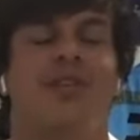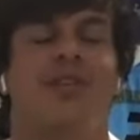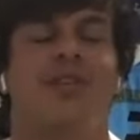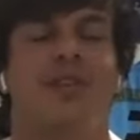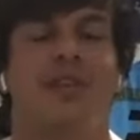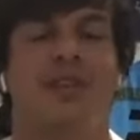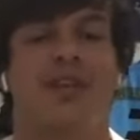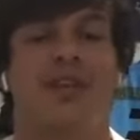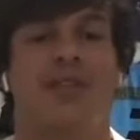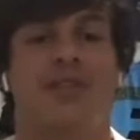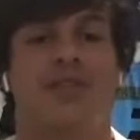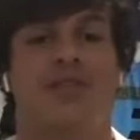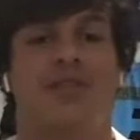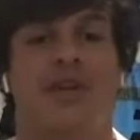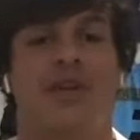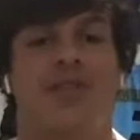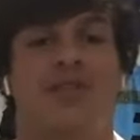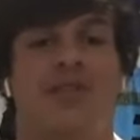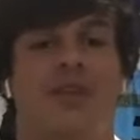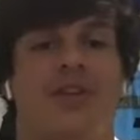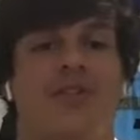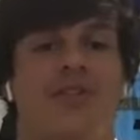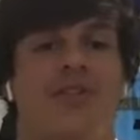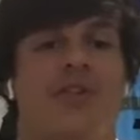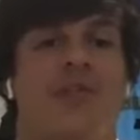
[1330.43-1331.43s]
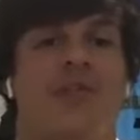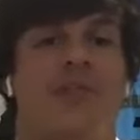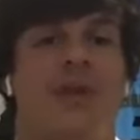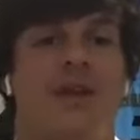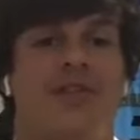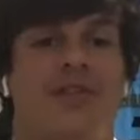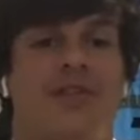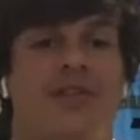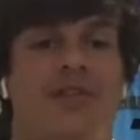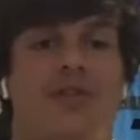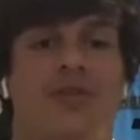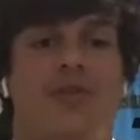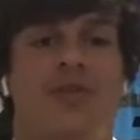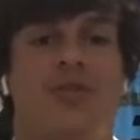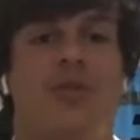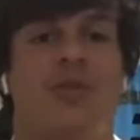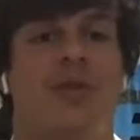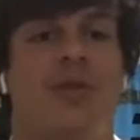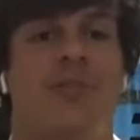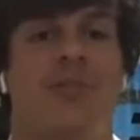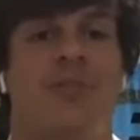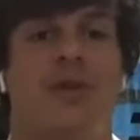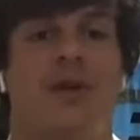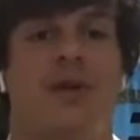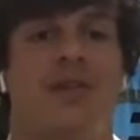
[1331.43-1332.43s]
The restaurant's owned by 2
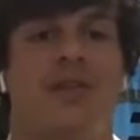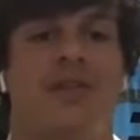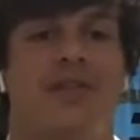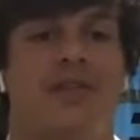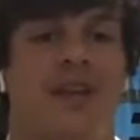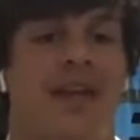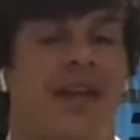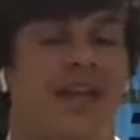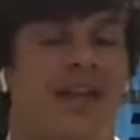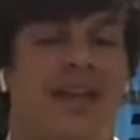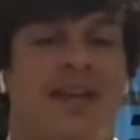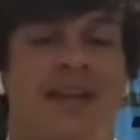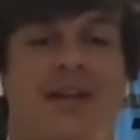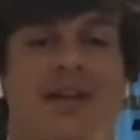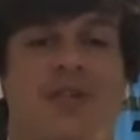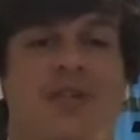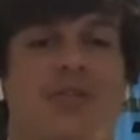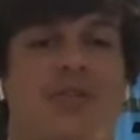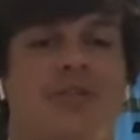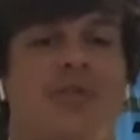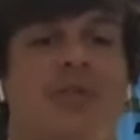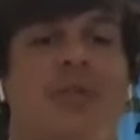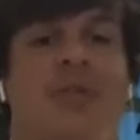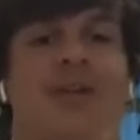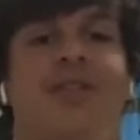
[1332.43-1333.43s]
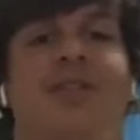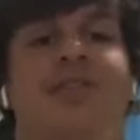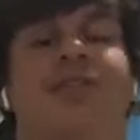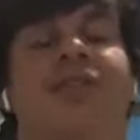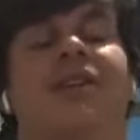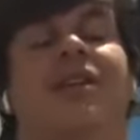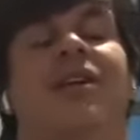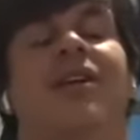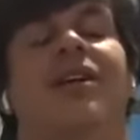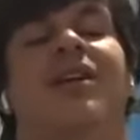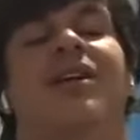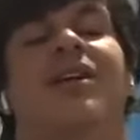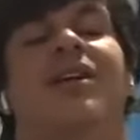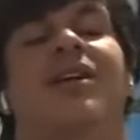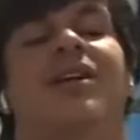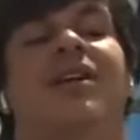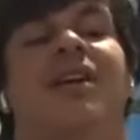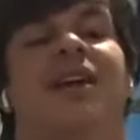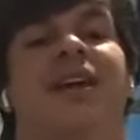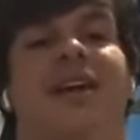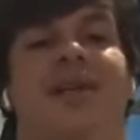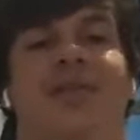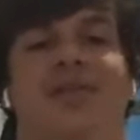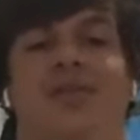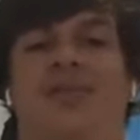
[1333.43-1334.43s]
twin brothers, identical twins,
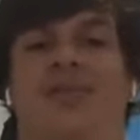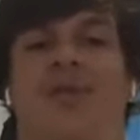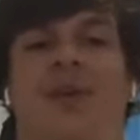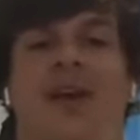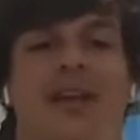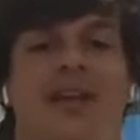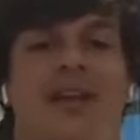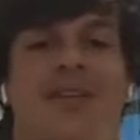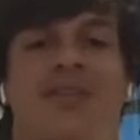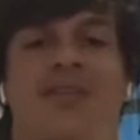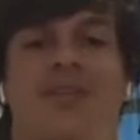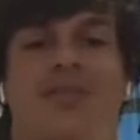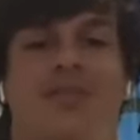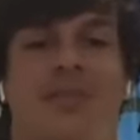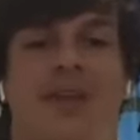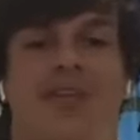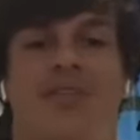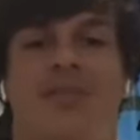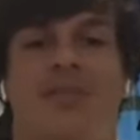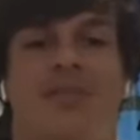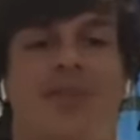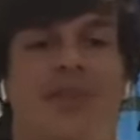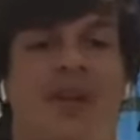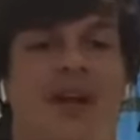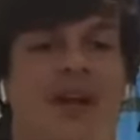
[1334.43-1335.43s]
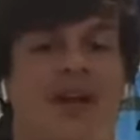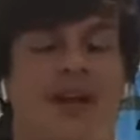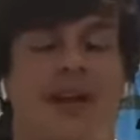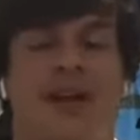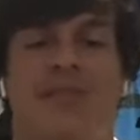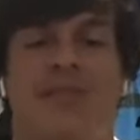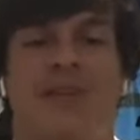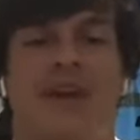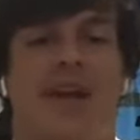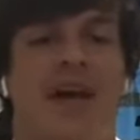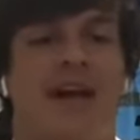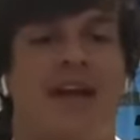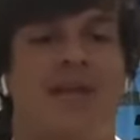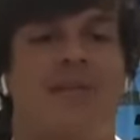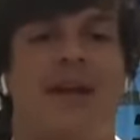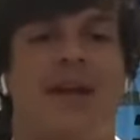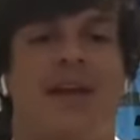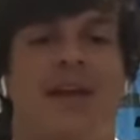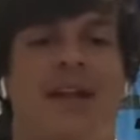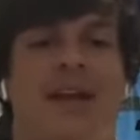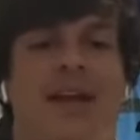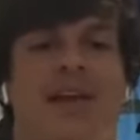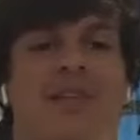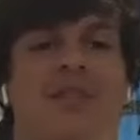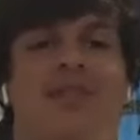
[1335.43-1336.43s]
and it was the best burger I ever had in my
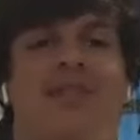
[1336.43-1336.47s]
life.